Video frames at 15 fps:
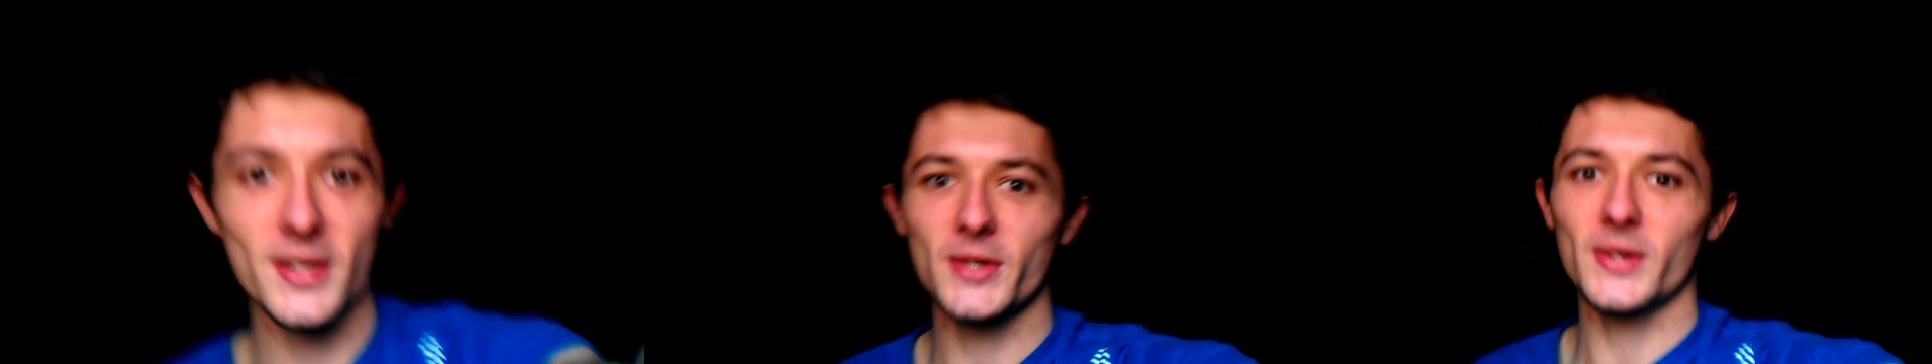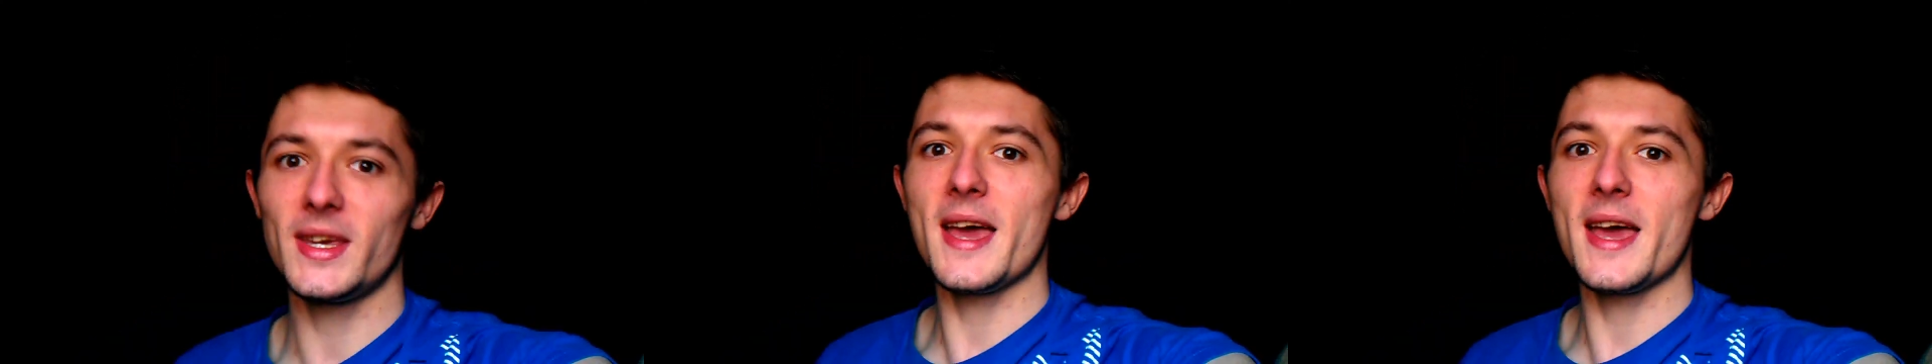
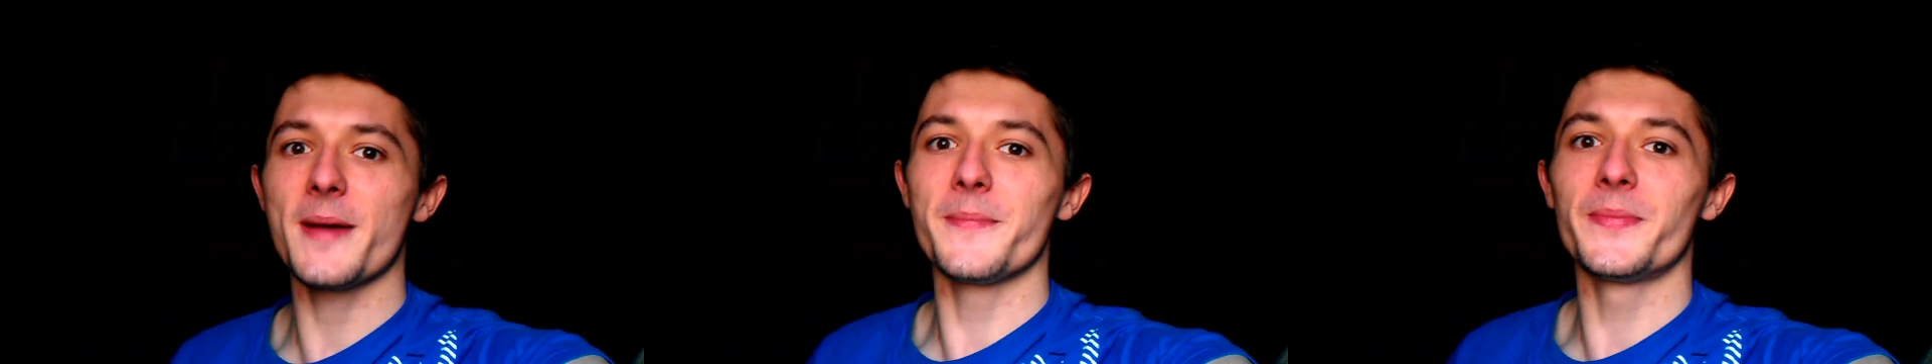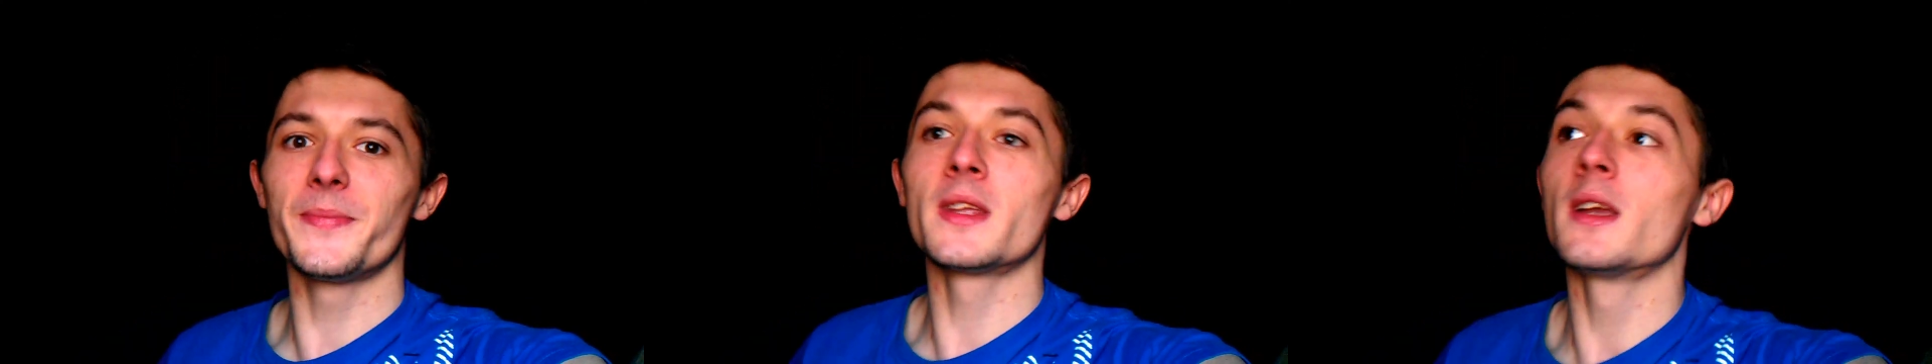So
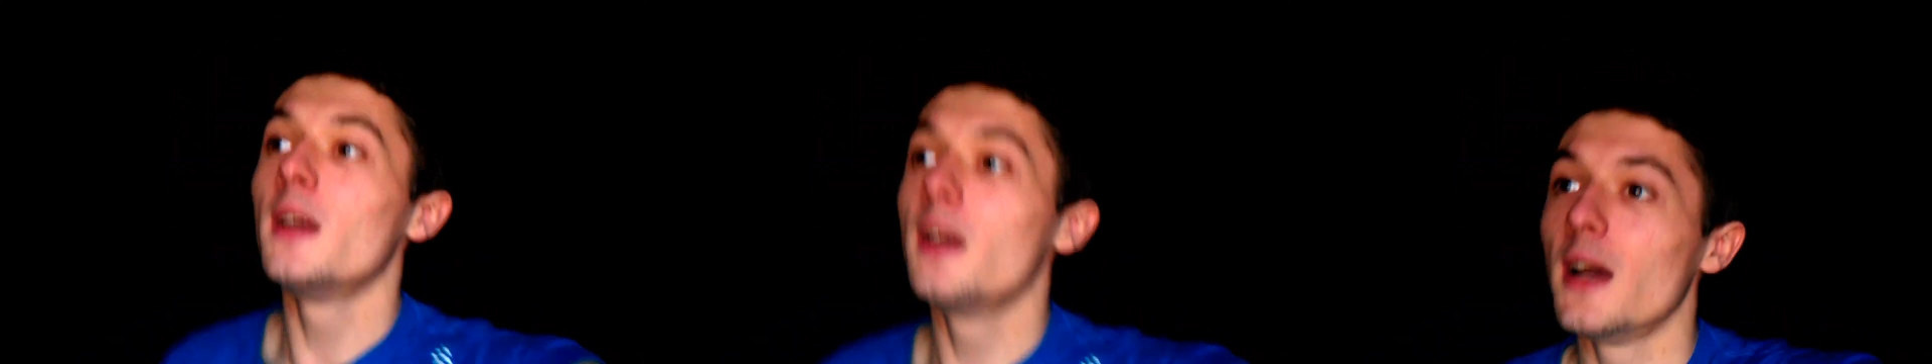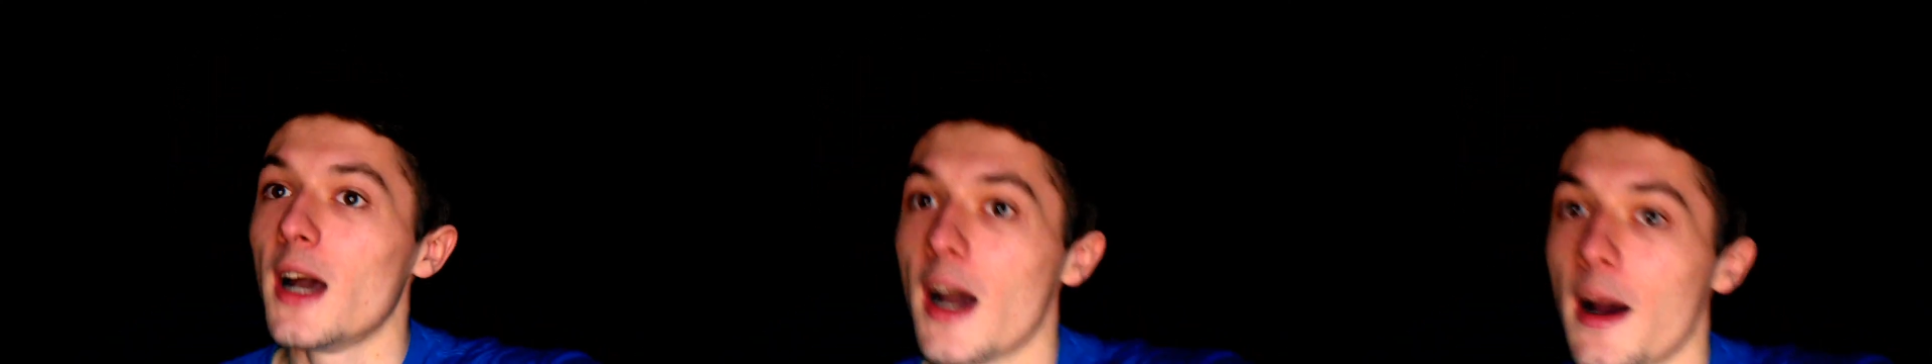yeah,
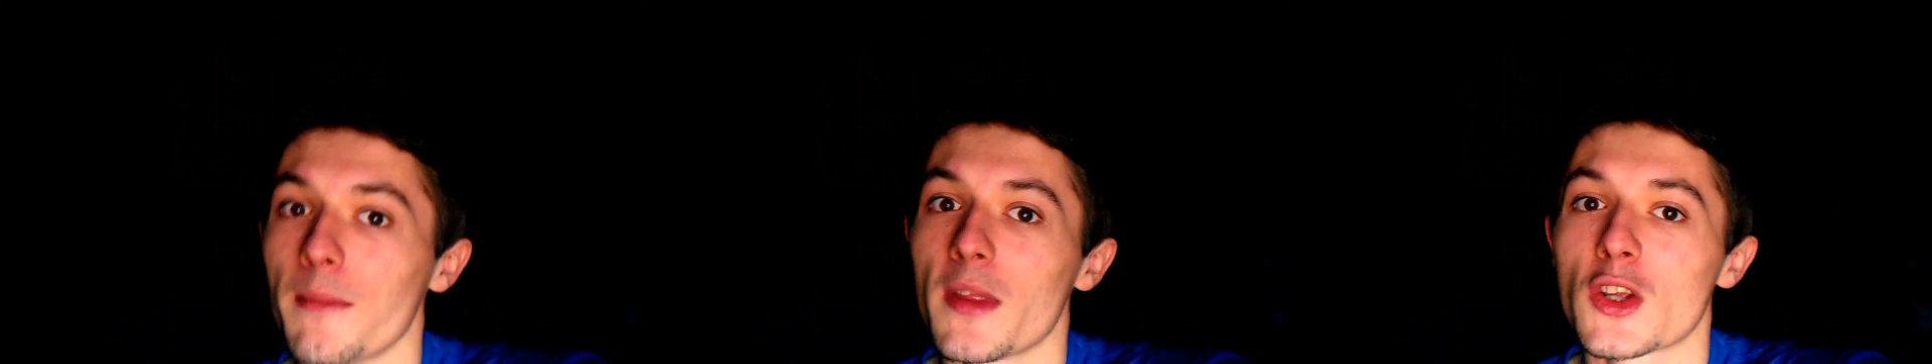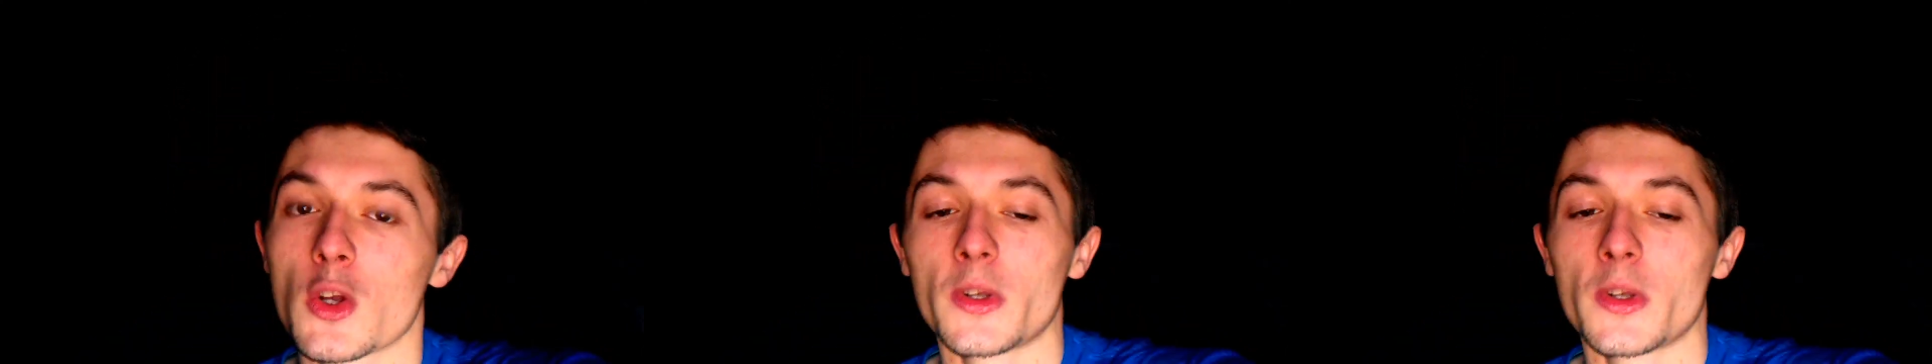um,